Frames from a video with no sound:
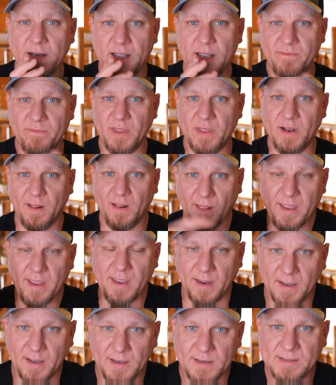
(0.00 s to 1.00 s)
If the
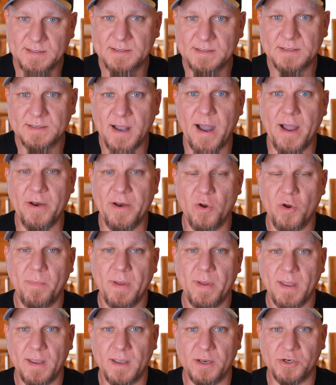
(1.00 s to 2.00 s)
links on your
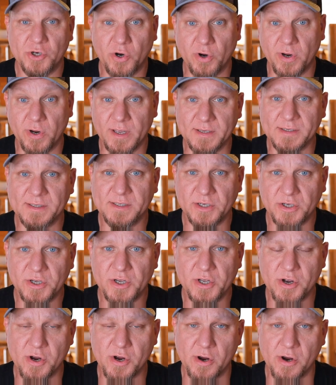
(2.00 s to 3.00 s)
page are
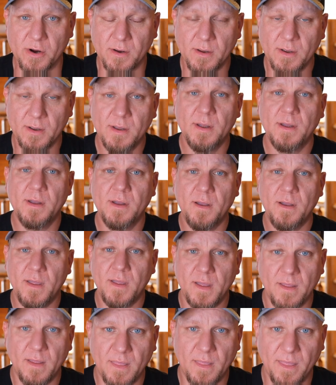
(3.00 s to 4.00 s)
insecure,
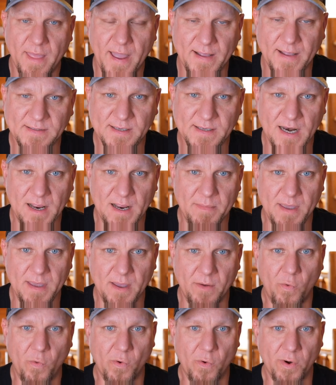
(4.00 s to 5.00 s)
that's going to be
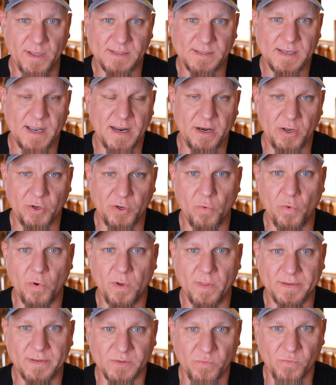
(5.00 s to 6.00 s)
a warning sign to
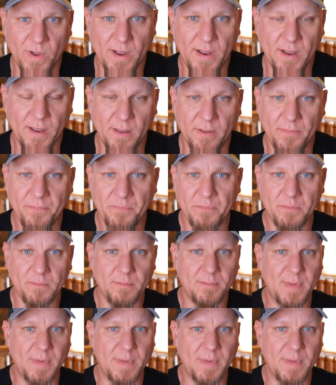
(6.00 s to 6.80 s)
Google as well.